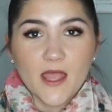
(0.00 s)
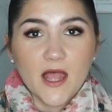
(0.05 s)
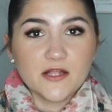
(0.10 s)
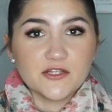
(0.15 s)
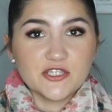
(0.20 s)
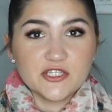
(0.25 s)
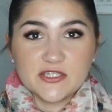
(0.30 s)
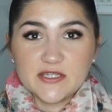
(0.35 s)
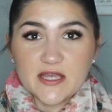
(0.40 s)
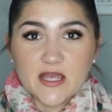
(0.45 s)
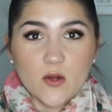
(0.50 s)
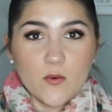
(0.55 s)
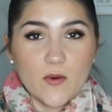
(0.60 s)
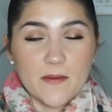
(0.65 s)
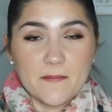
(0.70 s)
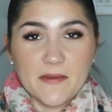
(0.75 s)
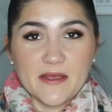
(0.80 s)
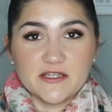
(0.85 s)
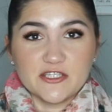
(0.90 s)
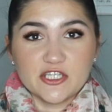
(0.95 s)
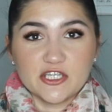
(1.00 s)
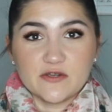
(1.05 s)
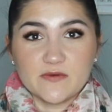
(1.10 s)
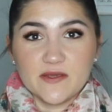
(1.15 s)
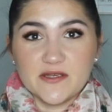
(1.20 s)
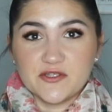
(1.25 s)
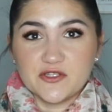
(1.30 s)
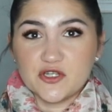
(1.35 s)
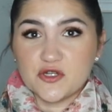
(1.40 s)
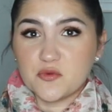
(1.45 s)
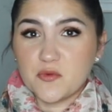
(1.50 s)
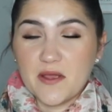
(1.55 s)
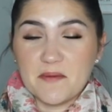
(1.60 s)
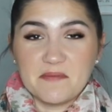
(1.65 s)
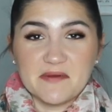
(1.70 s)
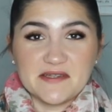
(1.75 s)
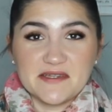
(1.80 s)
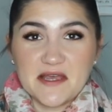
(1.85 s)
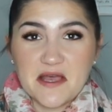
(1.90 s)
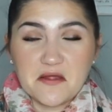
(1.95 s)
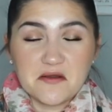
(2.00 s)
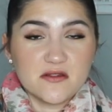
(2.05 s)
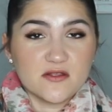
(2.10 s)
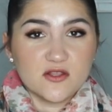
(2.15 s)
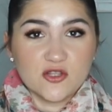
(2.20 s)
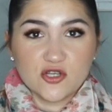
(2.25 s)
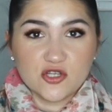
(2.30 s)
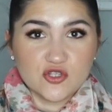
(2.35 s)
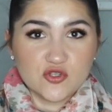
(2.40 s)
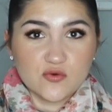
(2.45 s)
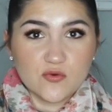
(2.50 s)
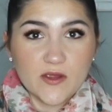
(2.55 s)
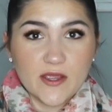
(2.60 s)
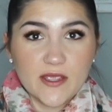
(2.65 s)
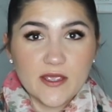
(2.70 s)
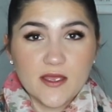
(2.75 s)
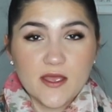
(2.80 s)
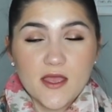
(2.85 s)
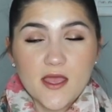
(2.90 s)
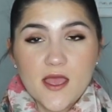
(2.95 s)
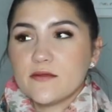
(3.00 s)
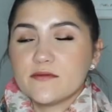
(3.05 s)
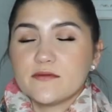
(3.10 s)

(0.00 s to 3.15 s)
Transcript: I'll just take a wet magic eraser and wipe it down and it looks great.